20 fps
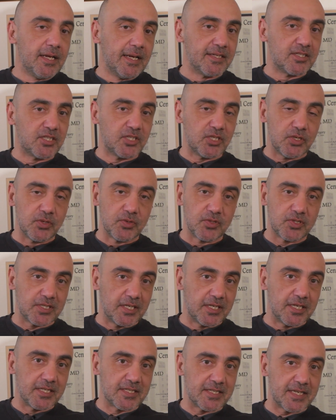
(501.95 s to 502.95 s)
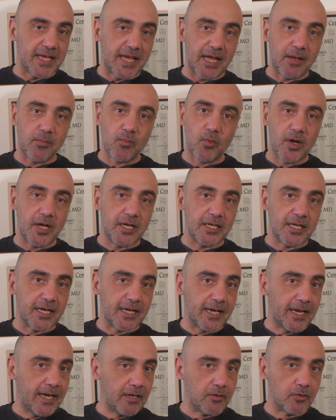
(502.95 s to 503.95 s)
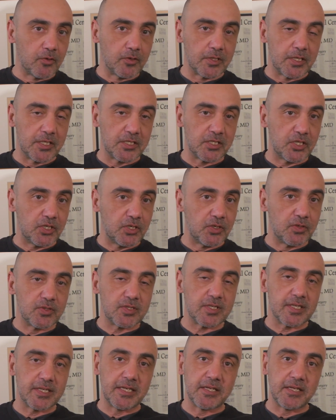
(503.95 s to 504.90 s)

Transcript: It's used in the same way that heroin is used,